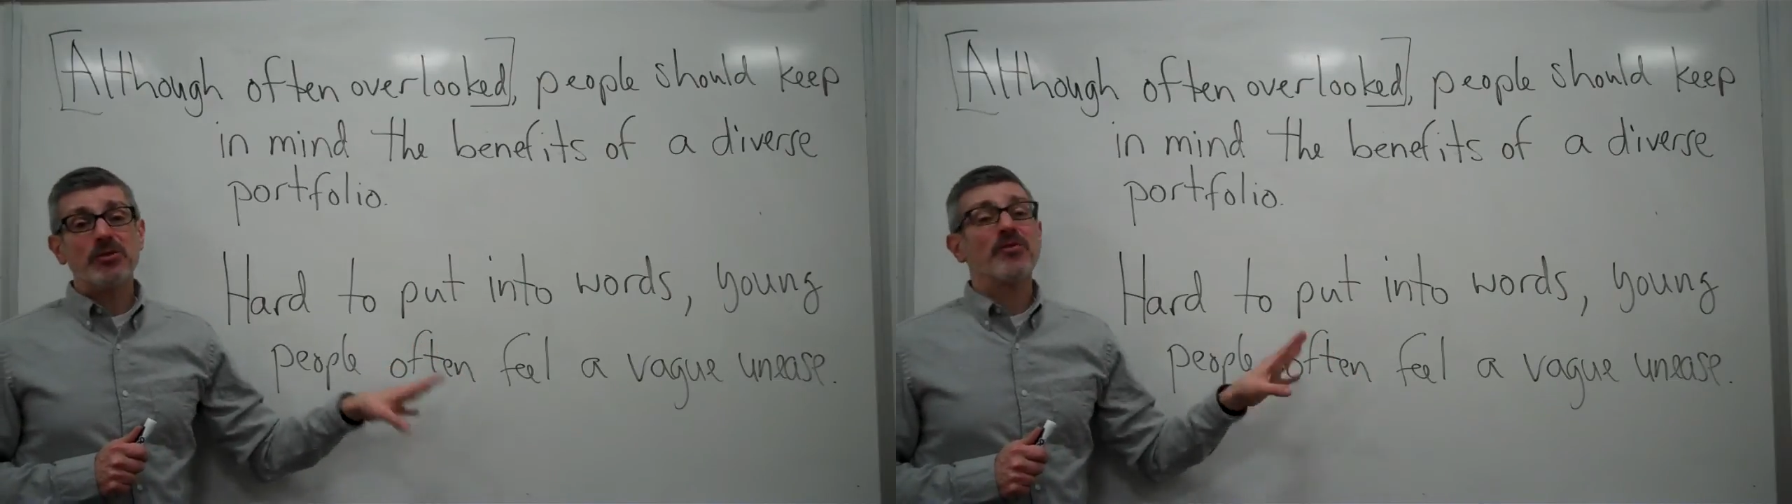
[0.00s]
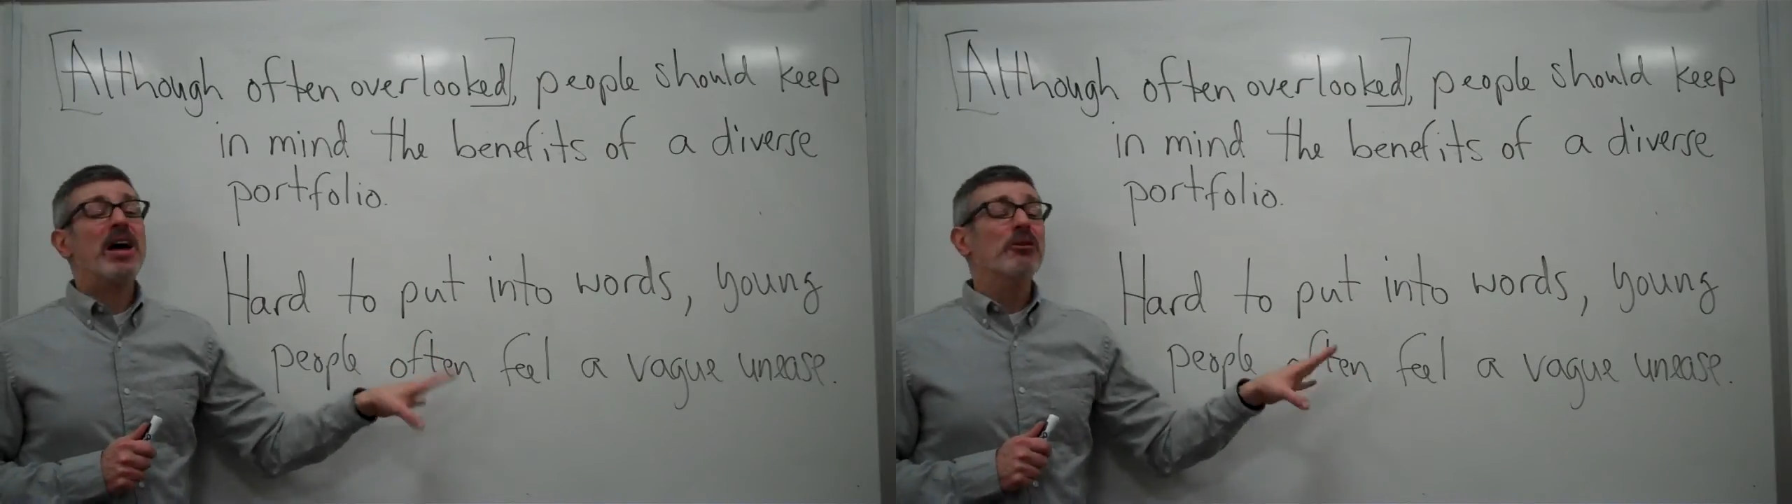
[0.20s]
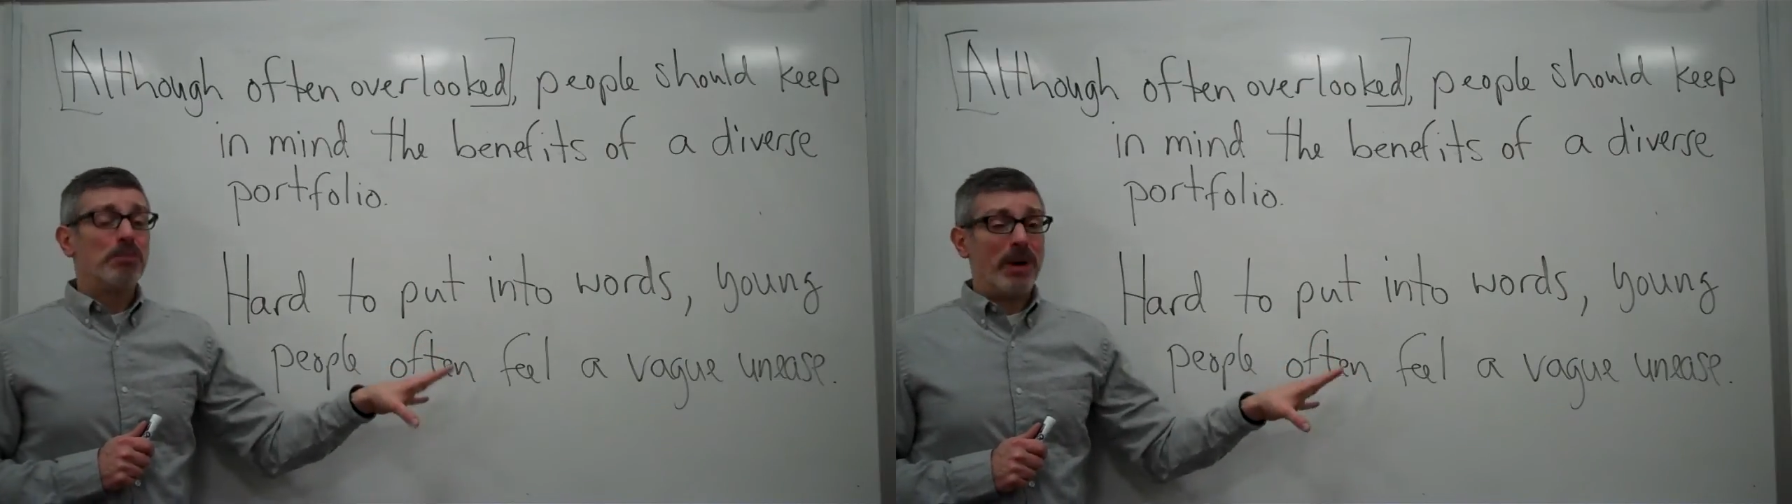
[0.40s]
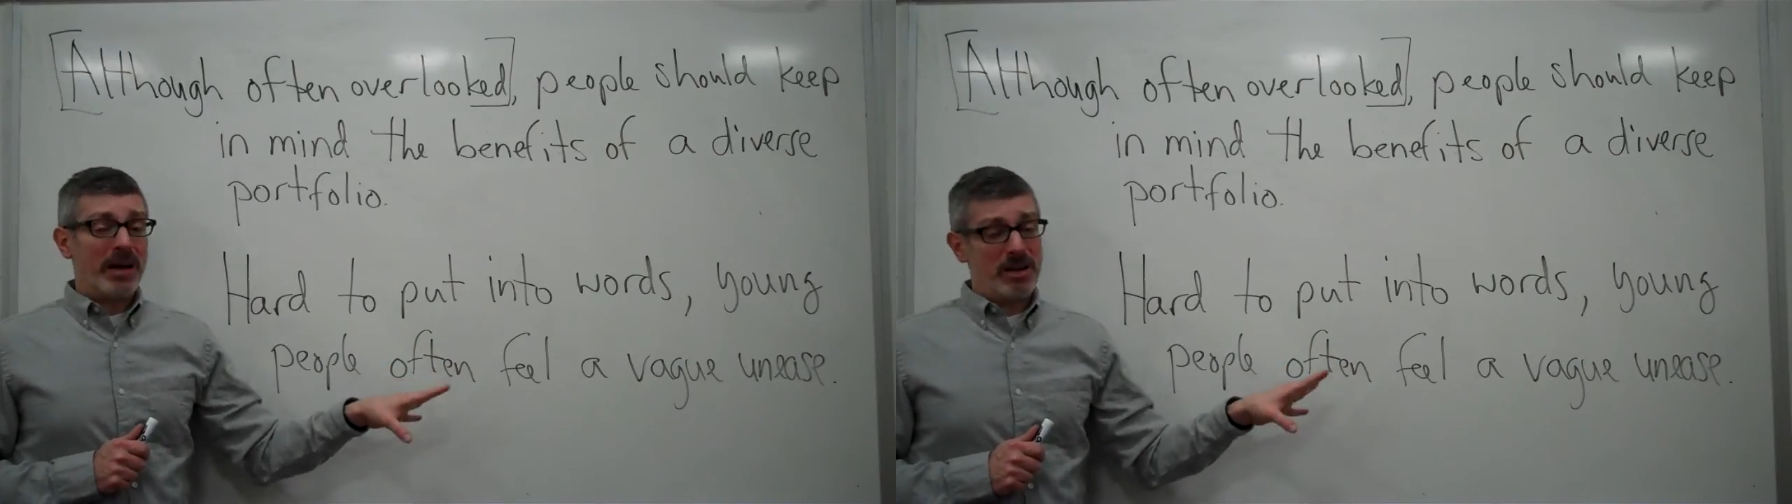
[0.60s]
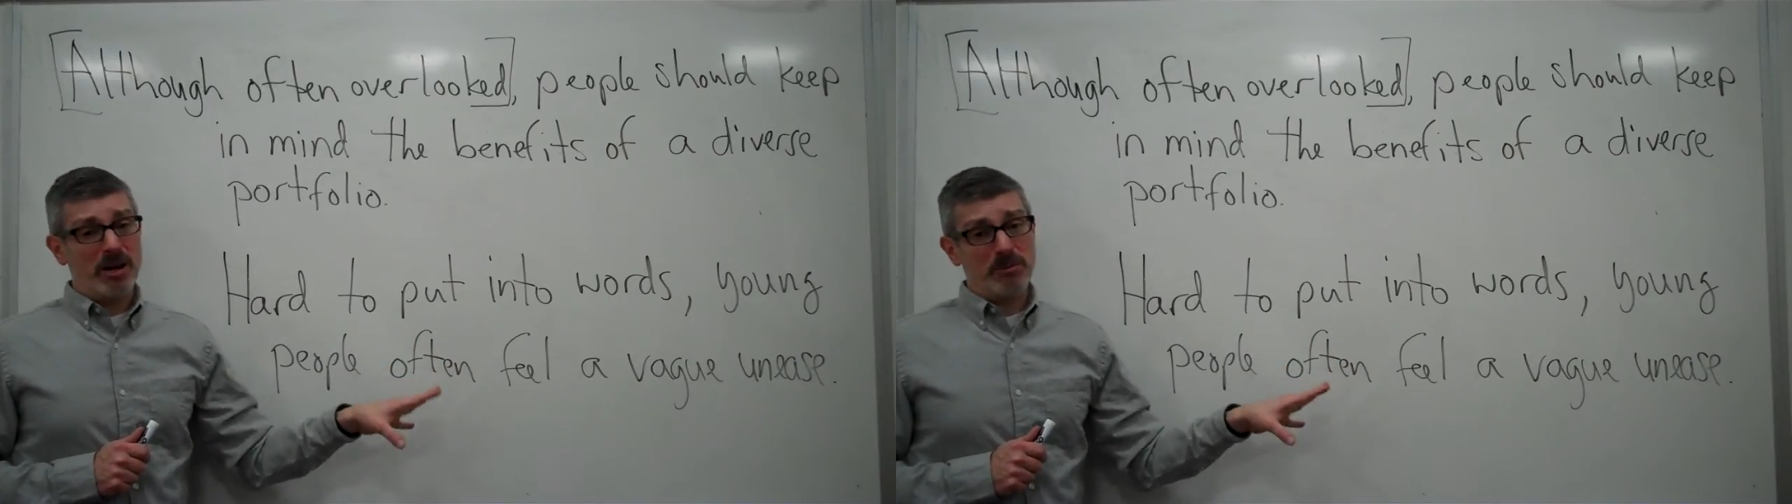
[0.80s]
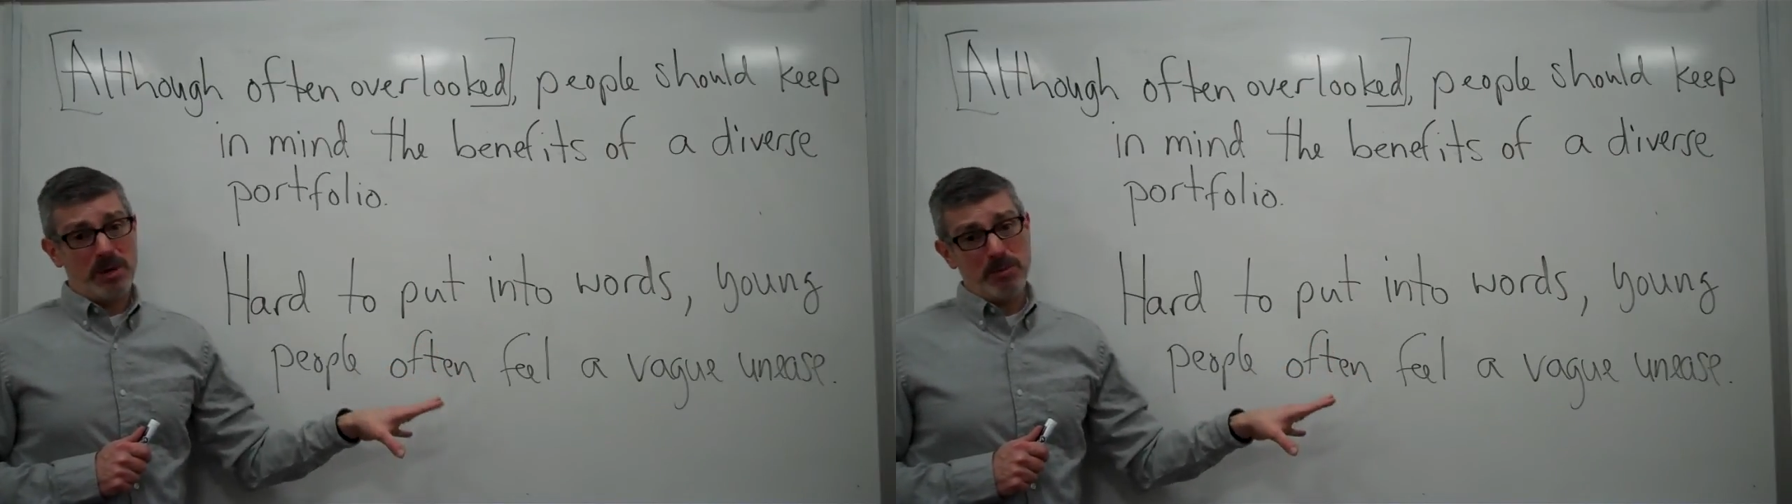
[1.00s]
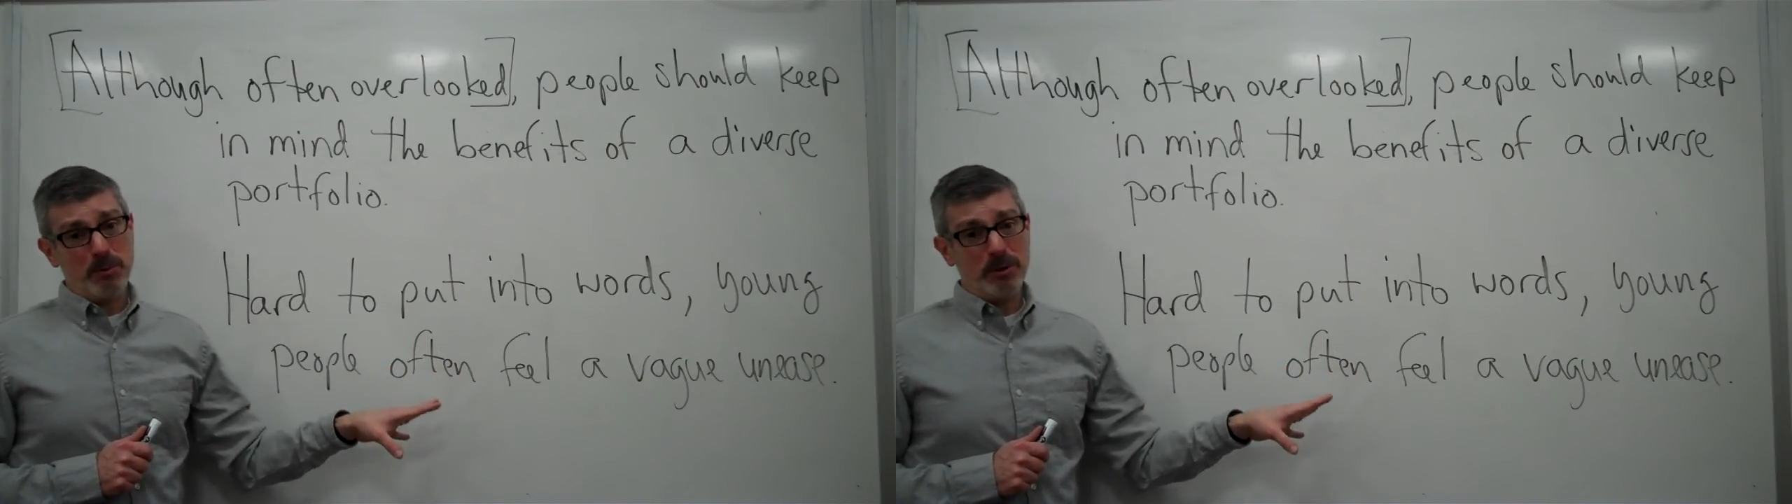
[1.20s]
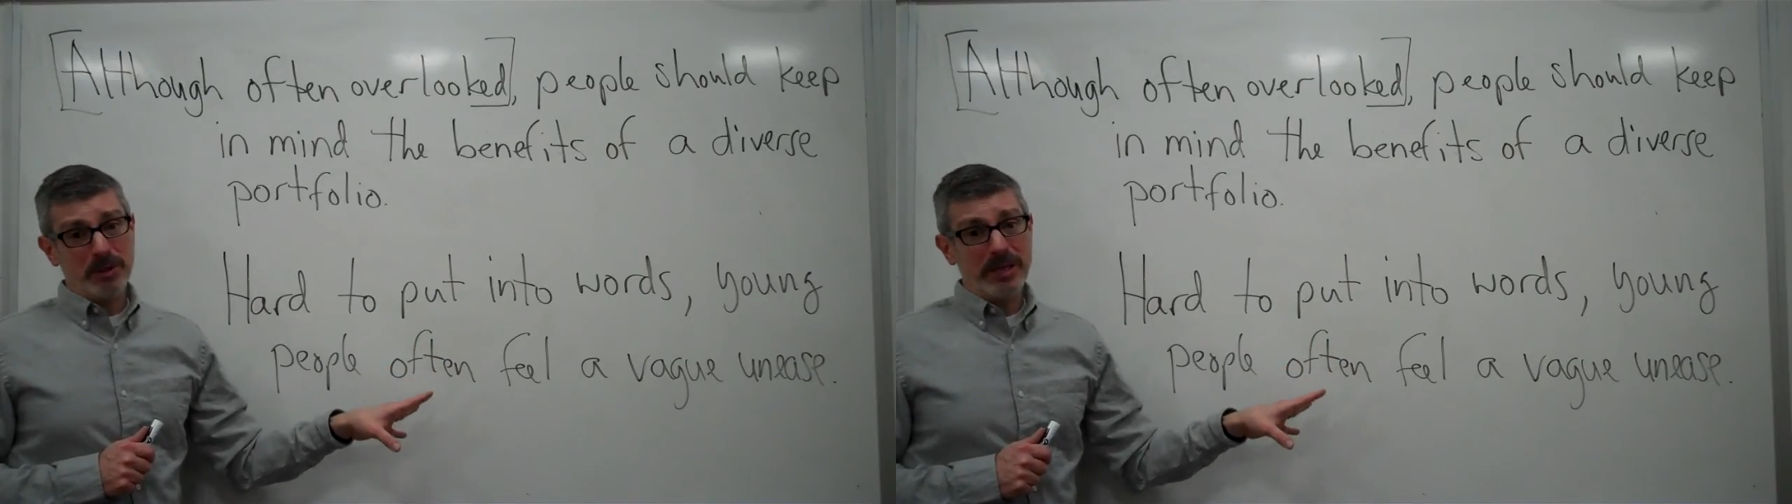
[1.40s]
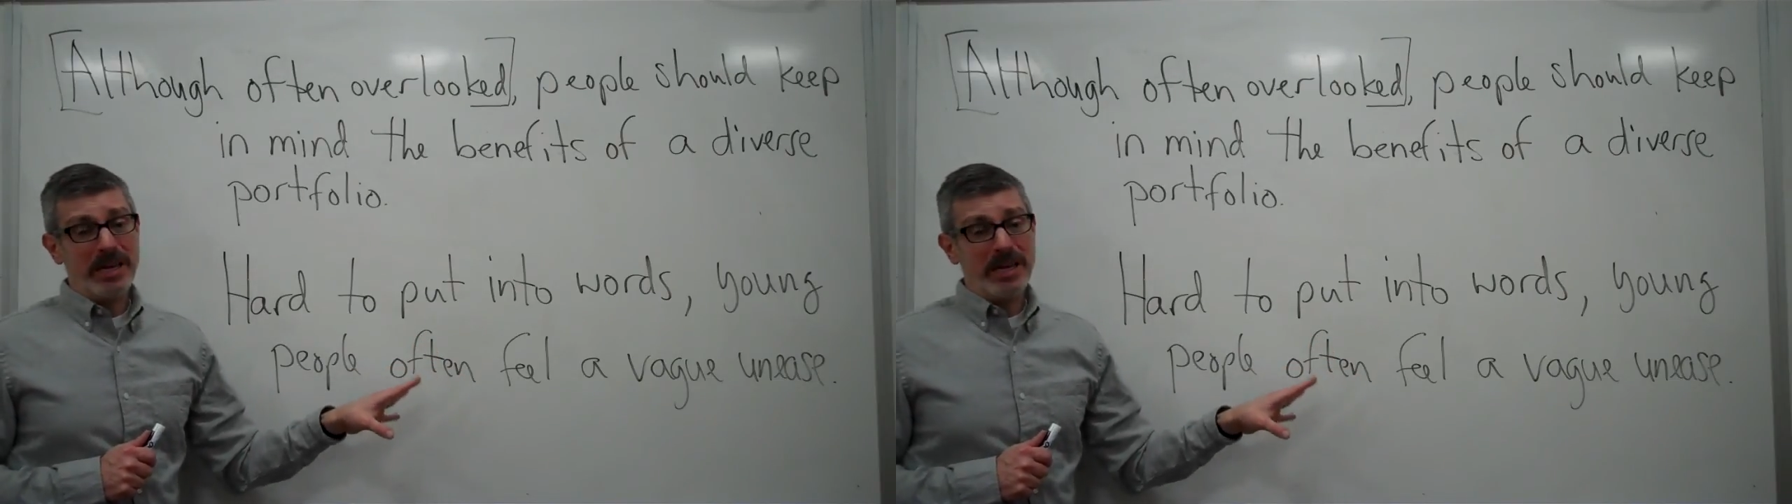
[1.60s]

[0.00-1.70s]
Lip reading: felt by young people